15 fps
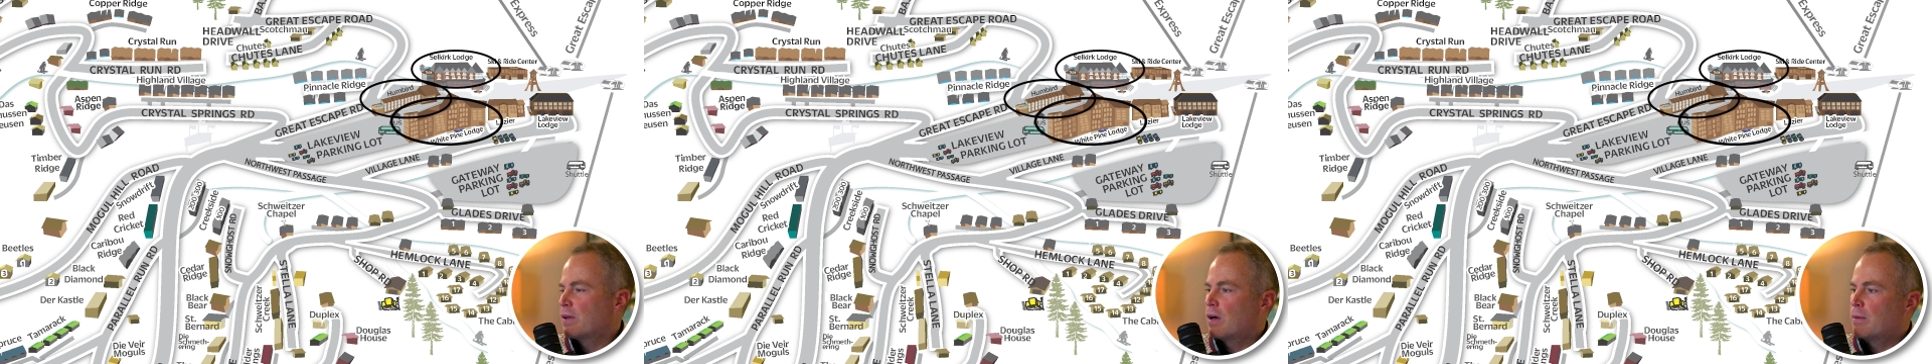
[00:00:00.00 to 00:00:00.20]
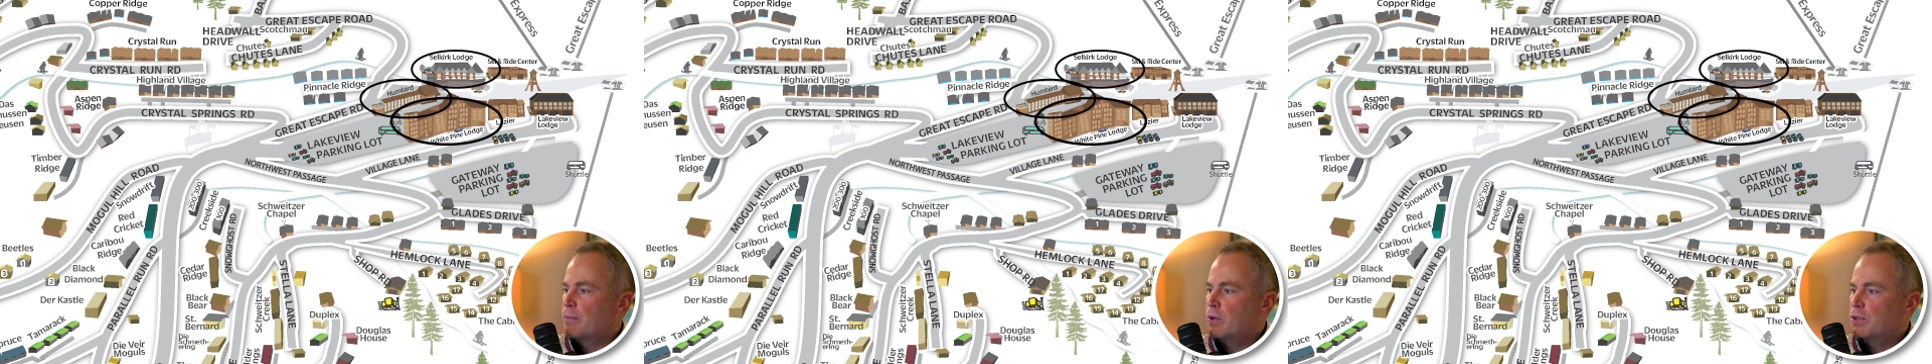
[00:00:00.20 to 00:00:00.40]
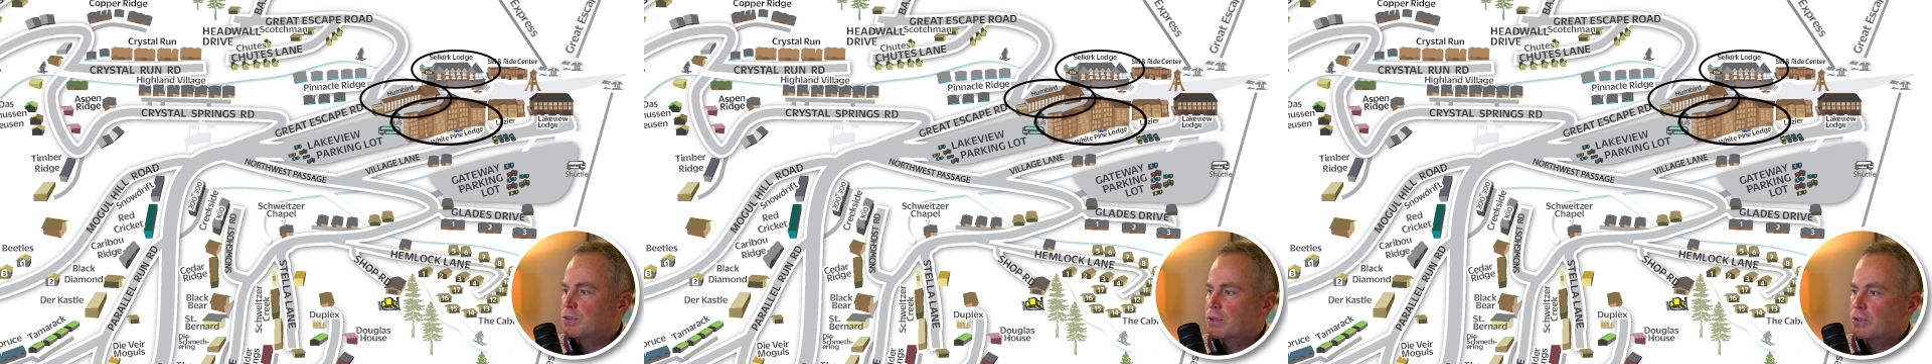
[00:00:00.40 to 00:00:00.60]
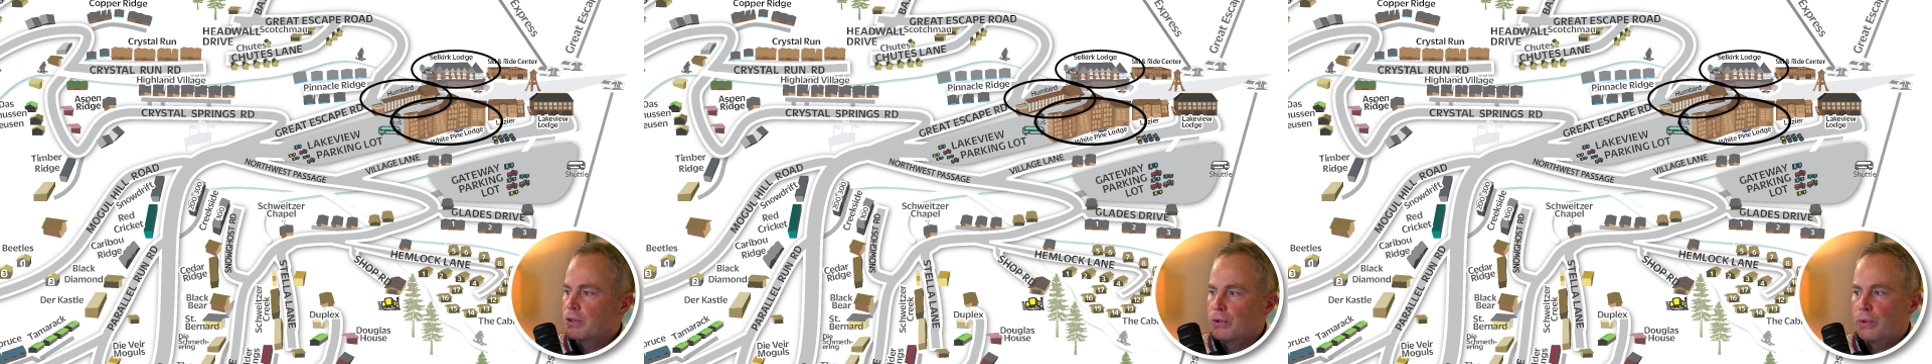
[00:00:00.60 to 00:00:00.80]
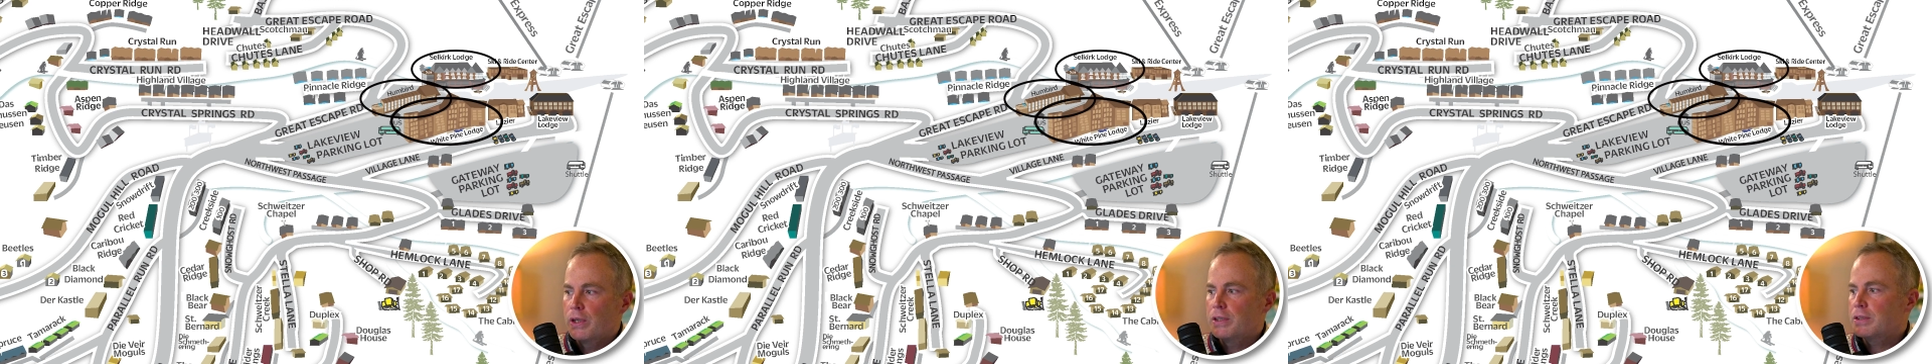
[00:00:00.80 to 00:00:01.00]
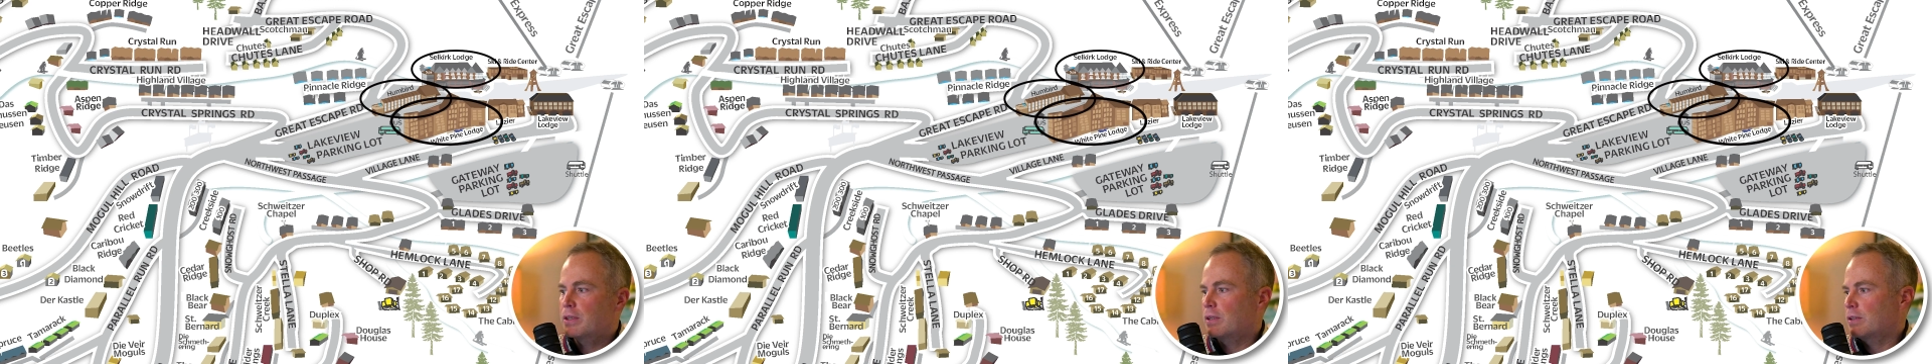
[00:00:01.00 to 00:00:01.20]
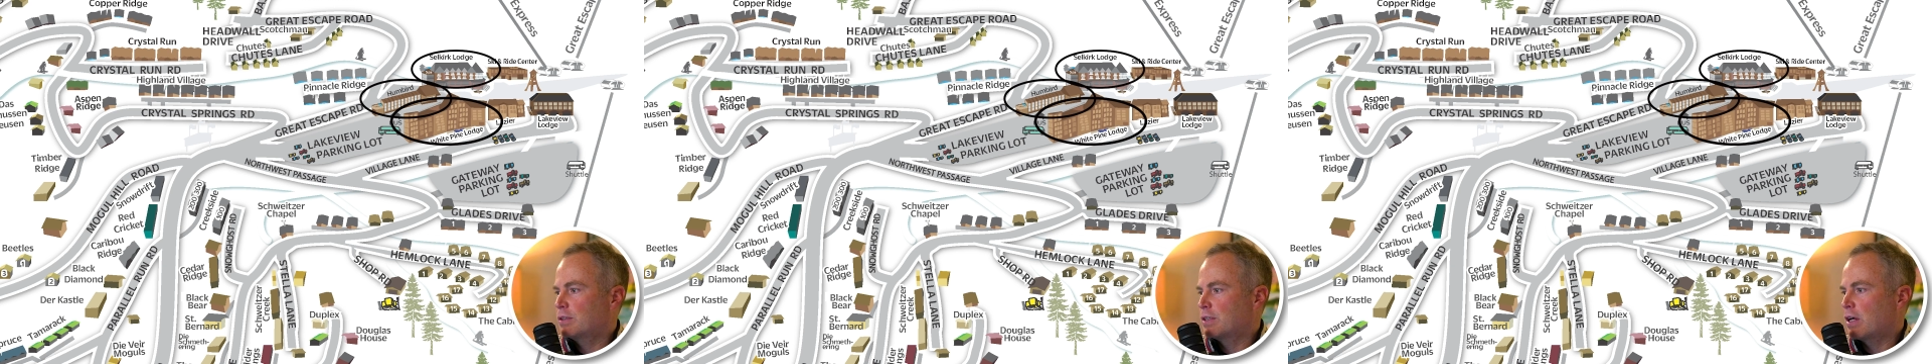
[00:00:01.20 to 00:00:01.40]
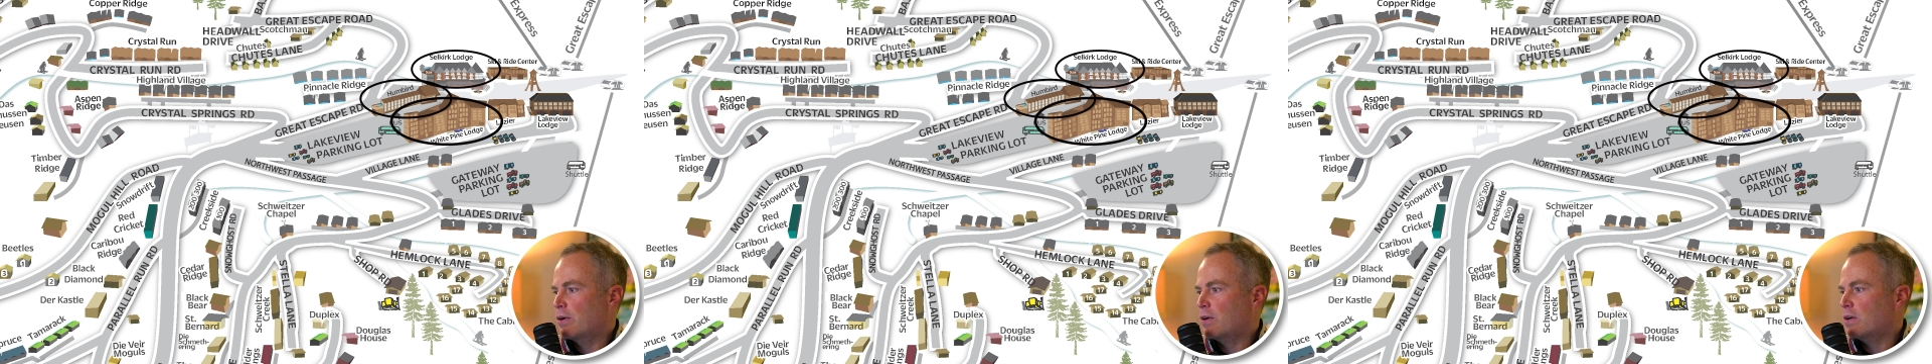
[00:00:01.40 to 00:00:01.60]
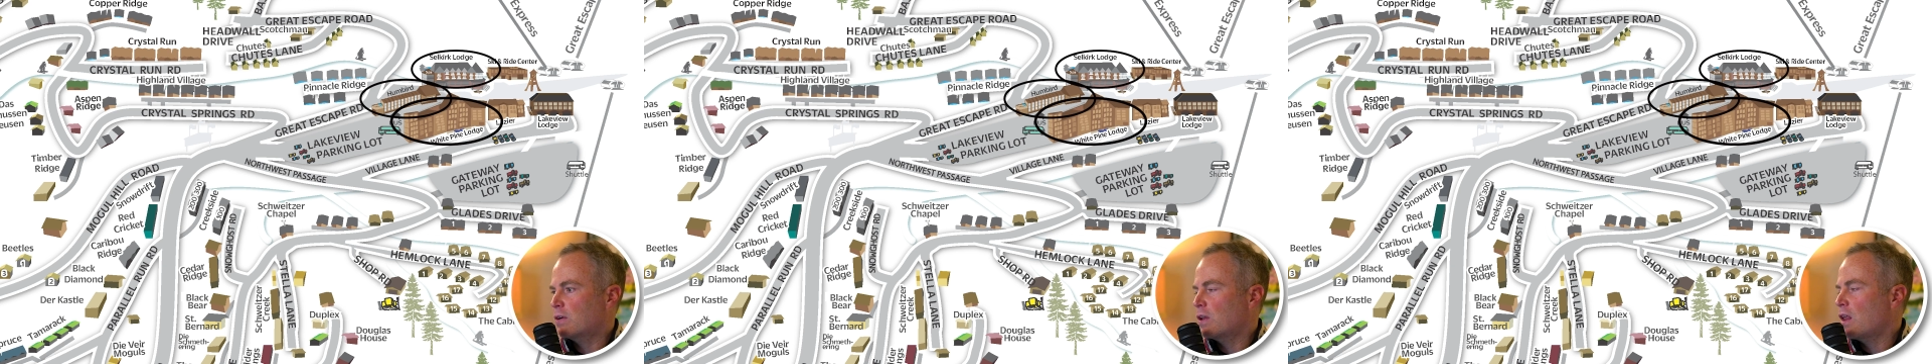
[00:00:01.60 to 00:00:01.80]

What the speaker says: Humbird's the newest. Selkirk